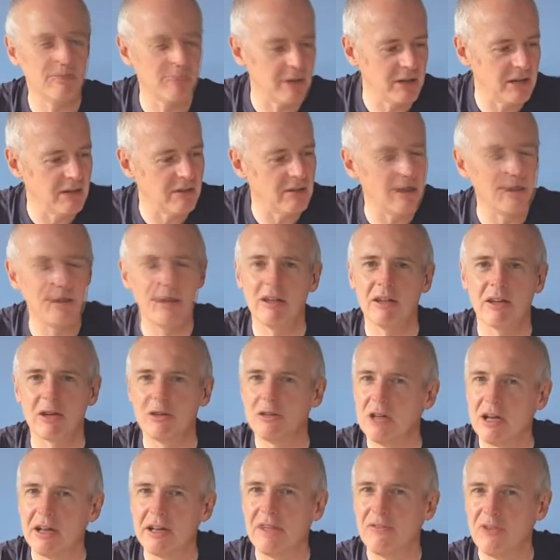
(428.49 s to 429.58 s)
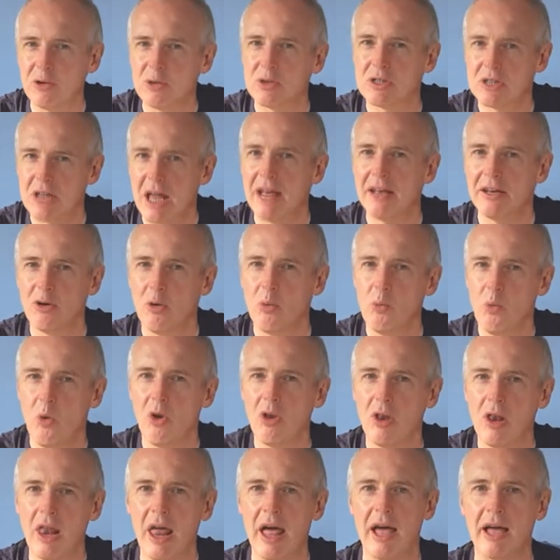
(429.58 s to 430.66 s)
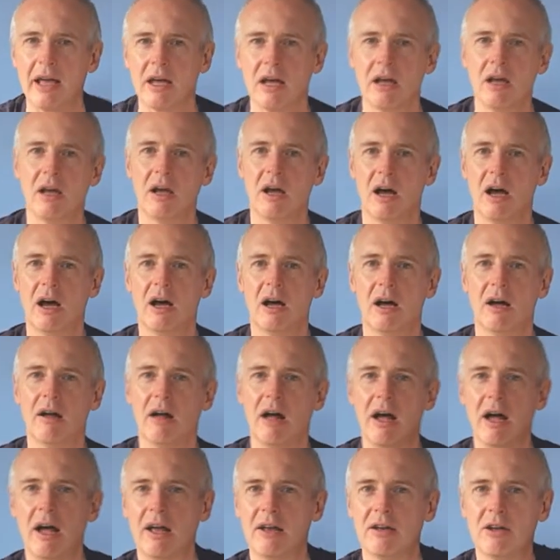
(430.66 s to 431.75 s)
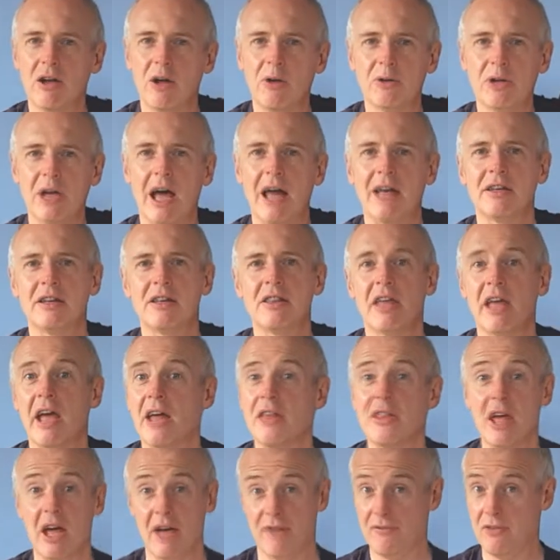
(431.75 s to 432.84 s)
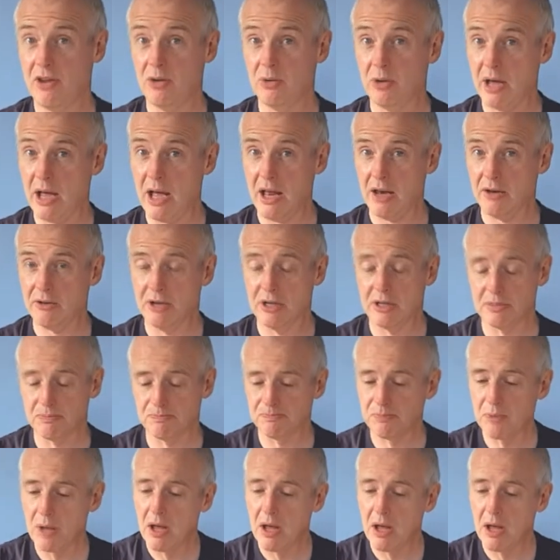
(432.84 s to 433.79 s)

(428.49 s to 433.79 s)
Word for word: I mean, you, uh, it can, and if you stand on one leg uh, and hold your hand in the air, they have no calories.